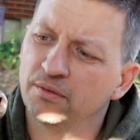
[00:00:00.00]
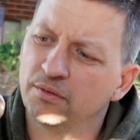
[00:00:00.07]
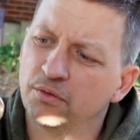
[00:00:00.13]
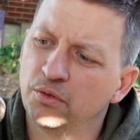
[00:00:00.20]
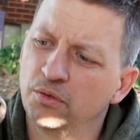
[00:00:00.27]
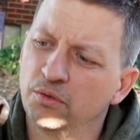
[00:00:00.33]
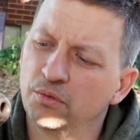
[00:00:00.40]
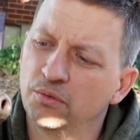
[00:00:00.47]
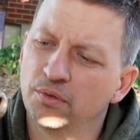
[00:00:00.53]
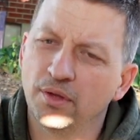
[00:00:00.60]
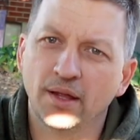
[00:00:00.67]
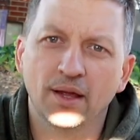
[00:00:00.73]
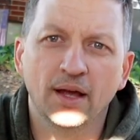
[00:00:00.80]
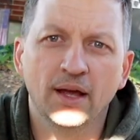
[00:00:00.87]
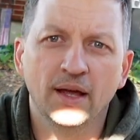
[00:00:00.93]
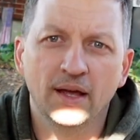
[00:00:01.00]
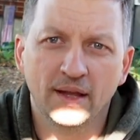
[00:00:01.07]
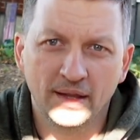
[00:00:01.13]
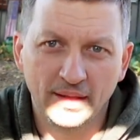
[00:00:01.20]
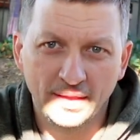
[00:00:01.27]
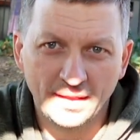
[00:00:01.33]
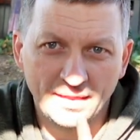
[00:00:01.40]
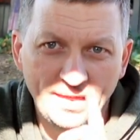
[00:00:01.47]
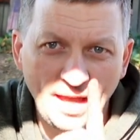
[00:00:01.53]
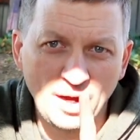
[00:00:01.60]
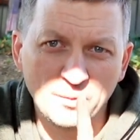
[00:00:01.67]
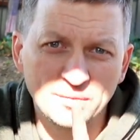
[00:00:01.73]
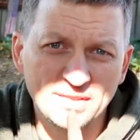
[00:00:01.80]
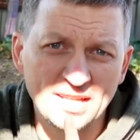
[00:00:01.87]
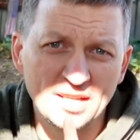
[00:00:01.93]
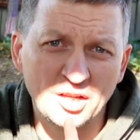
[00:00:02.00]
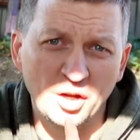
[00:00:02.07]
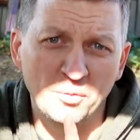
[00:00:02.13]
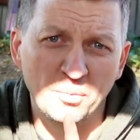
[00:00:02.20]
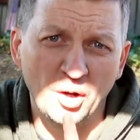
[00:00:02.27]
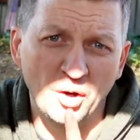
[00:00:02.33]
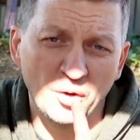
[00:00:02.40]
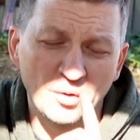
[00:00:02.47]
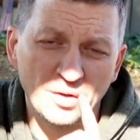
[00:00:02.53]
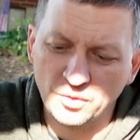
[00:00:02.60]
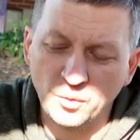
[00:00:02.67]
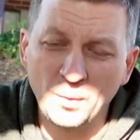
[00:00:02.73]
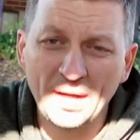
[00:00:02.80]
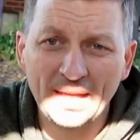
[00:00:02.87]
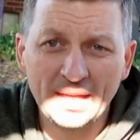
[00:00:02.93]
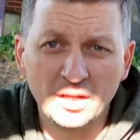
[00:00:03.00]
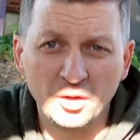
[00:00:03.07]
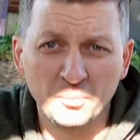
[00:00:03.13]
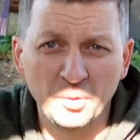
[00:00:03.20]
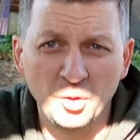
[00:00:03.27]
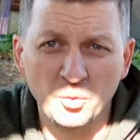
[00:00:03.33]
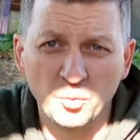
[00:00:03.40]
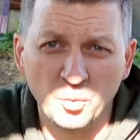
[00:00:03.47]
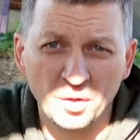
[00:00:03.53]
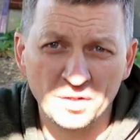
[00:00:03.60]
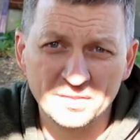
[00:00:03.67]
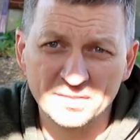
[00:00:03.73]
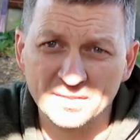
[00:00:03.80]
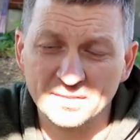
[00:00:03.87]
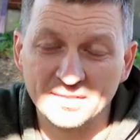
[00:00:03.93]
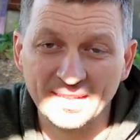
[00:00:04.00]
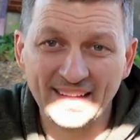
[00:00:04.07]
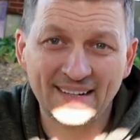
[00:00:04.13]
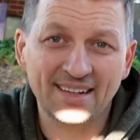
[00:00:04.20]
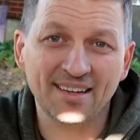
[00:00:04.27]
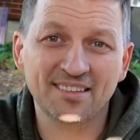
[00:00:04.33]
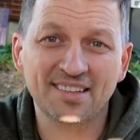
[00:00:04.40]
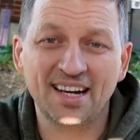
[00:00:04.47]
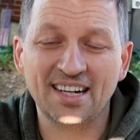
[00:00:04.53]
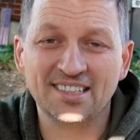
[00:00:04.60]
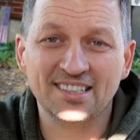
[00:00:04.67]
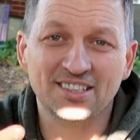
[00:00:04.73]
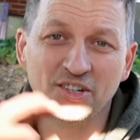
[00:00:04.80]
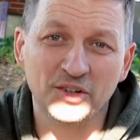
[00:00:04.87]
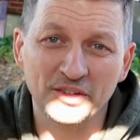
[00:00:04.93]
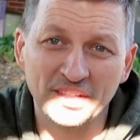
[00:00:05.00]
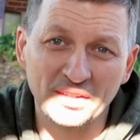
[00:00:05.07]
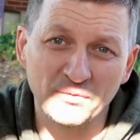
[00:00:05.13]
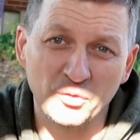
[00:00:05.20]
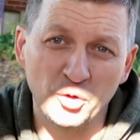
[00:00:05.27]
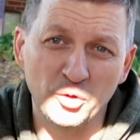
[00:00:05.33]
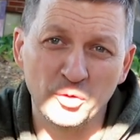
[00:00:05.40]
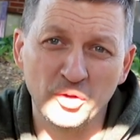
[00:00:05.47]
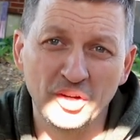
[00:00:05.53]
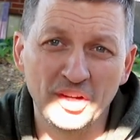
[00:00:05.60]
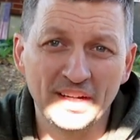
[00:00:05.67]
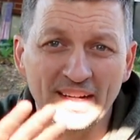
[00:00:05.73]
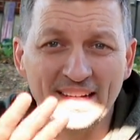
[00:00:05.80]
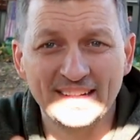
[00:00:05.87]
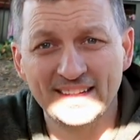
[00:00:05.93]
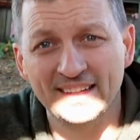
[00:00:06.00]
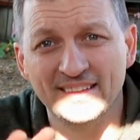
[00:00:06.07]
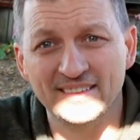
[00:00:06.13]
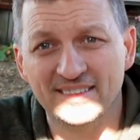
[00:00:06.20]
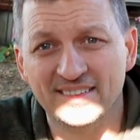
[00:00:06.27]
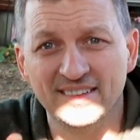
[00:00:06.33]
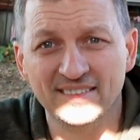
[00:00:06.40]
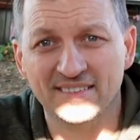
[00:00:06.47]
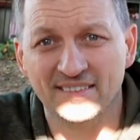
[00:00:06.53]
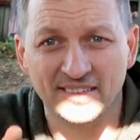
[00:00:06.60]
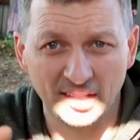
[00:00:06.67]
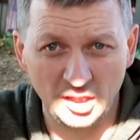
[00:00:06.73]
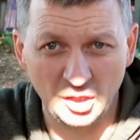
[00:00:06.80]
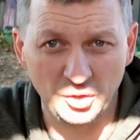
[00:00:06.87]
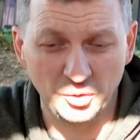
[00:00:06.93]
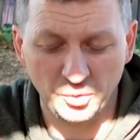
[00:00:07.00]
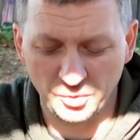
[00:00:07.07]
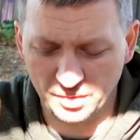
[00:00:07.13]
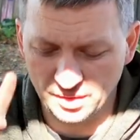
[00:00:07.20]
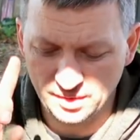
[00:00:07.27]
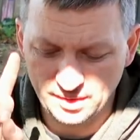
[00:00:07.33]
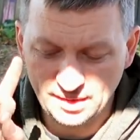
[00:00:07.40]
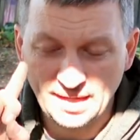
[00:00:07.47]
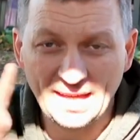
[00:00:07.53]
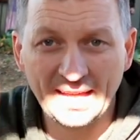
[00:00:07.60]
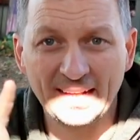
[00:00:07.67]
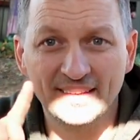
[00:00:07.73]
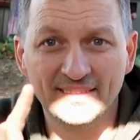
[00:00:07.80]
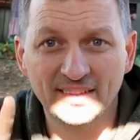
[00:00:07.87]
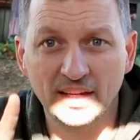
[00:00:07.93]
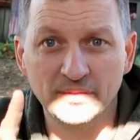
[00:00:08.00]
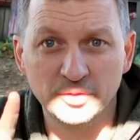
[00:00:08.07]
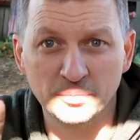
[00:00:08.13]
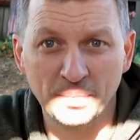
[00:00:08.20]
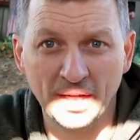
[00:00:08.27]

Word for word: two. That was eco mode. The way eco mode works is it doesn't actually turn the inverter on until it senses a load and it saves your